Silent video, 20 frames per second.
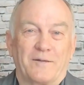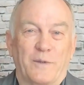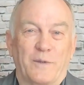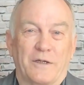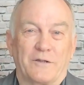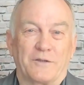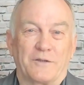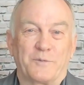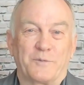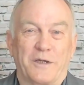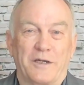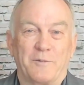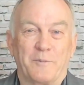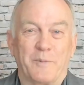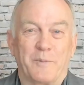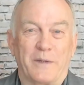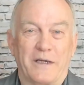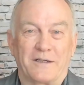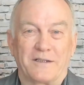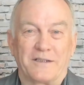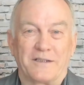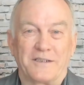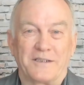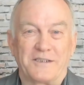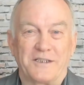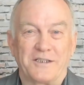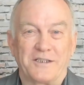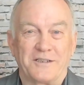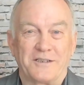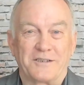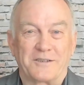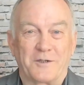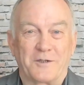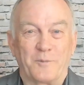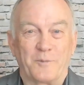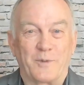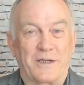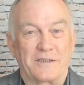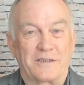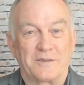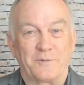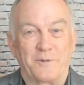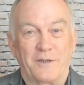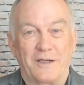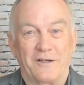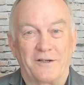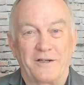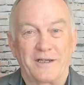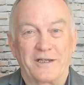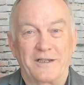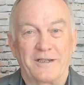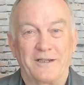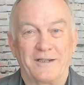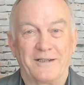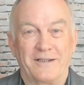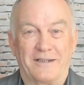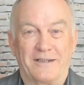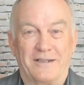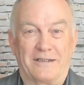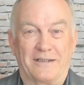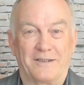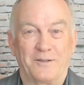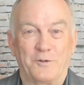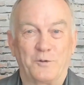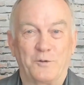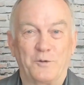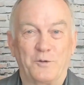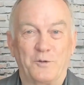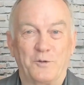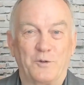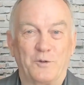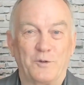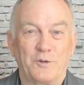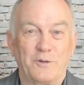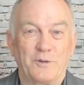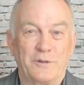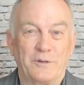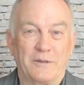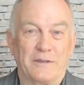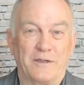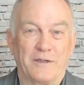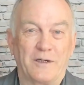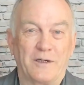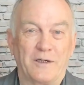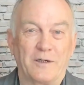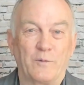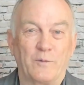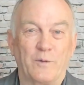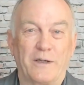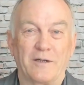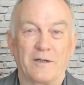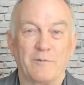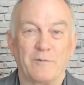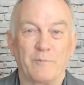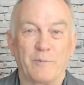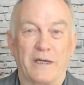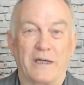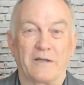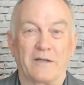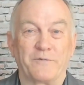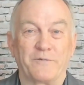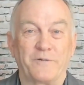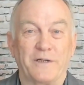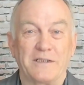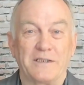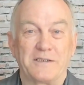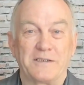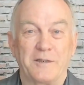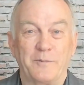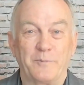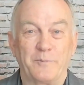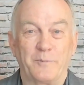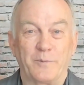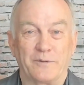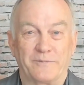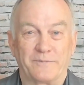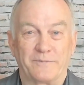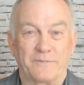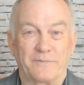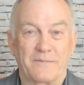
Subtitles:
because we can make a decision as complex as before, we can make it fairly simple.